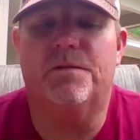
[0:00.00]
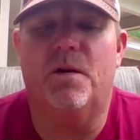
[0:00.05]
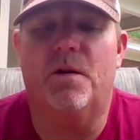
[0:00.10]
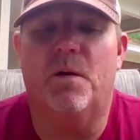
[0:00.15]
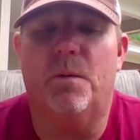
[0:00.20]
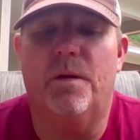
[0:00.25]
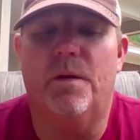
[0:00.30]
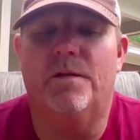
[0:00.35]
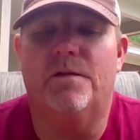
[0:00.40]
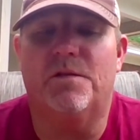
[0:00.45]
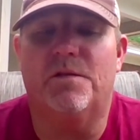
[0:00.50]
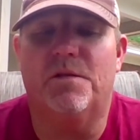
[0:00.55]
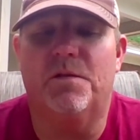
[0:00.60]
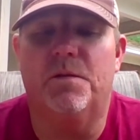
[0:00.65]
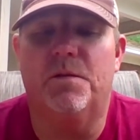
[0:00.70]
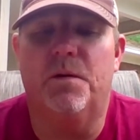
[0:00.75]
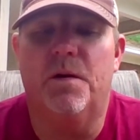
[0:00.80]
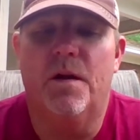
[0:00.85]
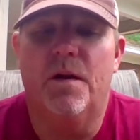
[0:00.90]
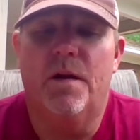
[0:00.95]
grow
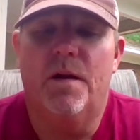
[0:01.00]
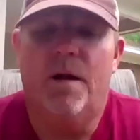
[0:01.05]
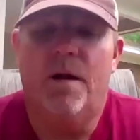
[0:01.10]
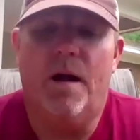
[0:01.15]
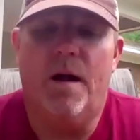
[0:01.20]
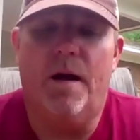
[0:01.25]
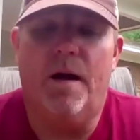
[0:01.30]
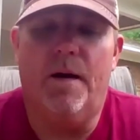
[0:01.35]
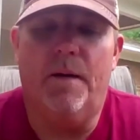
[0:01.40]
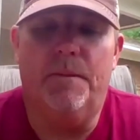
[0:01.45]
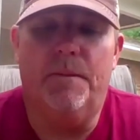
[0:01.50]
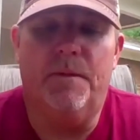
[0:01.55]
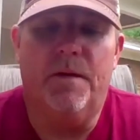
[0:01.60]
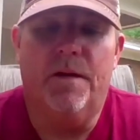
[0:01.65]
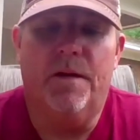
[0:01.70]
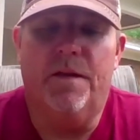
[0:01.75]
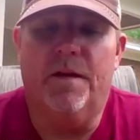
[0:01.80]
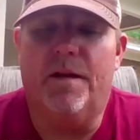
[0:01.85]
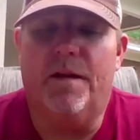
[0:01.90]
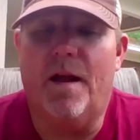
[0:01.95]
into um,
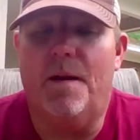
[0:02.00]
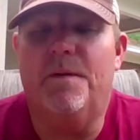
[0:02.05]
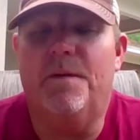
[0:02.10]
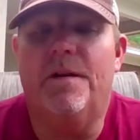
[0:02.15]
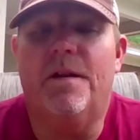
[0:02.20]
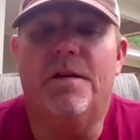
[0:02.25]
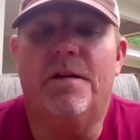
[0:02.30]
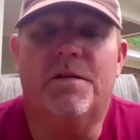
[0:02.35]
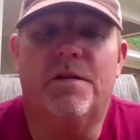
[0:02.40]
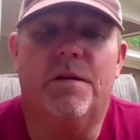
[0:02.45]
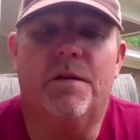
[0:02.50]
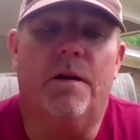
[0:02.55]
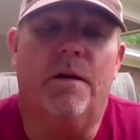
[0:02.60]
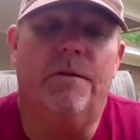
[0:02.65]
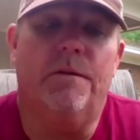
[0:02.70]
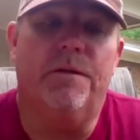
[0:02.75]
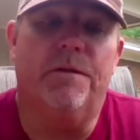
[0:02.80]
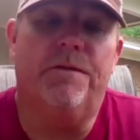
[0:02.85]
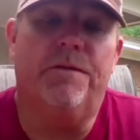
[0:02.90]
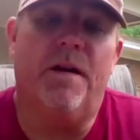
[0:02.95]
the combination
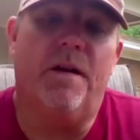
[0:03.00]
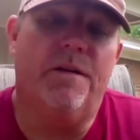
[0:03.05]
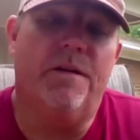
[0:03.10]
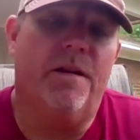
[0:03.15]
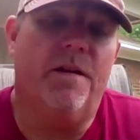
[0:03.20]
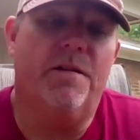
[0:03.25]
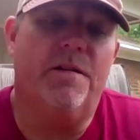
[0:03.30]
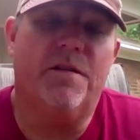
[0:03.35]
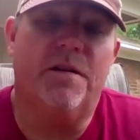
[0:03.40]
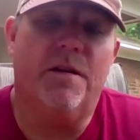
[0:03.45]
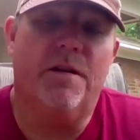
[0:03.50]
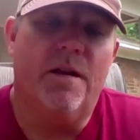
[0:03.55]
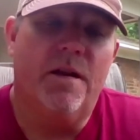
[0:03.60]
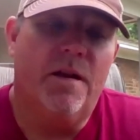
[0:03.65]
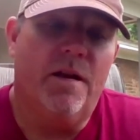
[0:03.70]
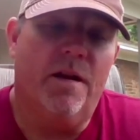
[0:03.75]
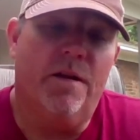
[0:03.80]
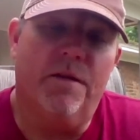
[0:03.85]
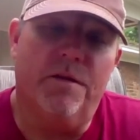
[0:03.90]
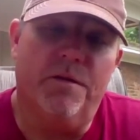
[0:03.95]
of the foundation
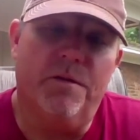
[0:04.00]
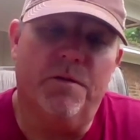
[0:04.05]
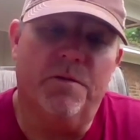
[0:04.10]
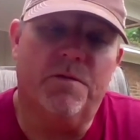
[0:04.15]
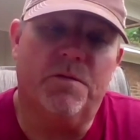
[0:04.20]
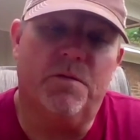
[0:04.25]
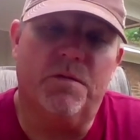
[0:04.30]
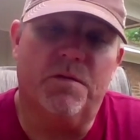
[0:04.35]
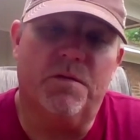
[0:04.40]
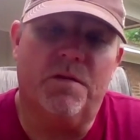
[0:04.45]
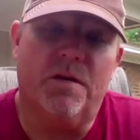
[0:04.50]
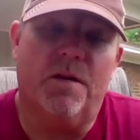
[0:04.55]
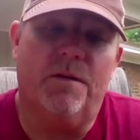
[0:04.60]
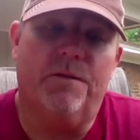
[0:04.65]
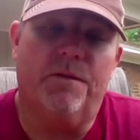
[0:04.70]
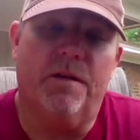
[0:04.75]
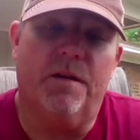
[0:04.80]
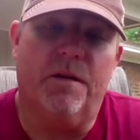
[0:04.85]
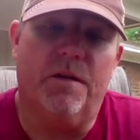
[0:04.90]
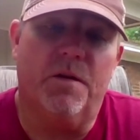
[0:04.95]
and the new school
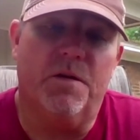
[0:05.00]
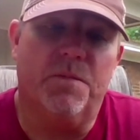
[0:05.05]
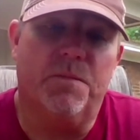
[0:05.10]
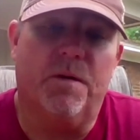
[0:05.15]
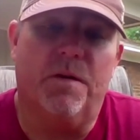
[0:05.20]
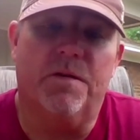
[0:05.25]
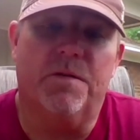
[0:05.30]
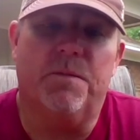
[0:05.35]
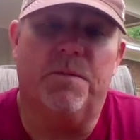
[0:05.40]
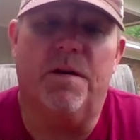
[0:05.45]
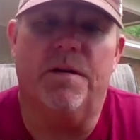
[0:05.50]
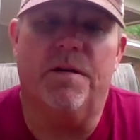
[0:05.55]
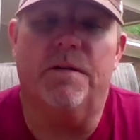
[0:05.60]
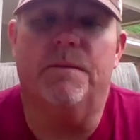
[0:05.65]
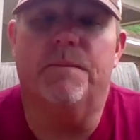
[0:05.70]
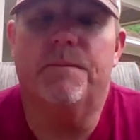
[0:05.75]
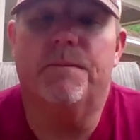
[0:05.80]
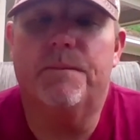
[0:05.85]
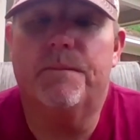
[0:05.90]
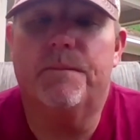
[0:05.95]
stuff that coach martin's brought
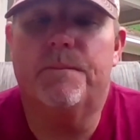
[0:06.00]
in